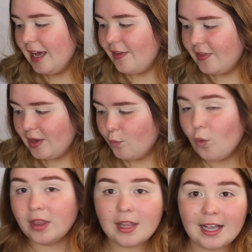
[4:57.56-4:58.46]
And then
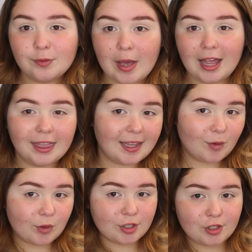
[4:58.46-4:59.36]
one last palette that I
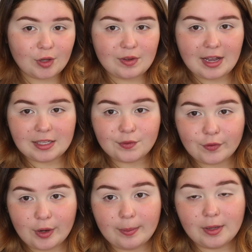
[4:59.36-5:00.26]
want to show you guys
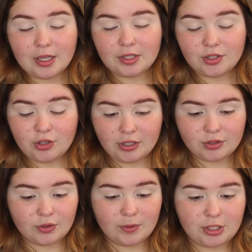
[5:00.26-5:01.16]
from
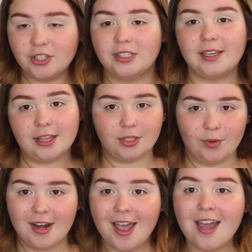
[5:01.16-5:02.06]
drugstore. We actually get this
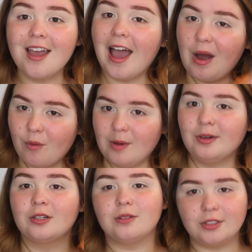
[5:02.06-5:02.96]
one at
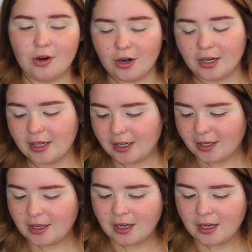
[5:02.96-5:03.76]
Walmart or Target.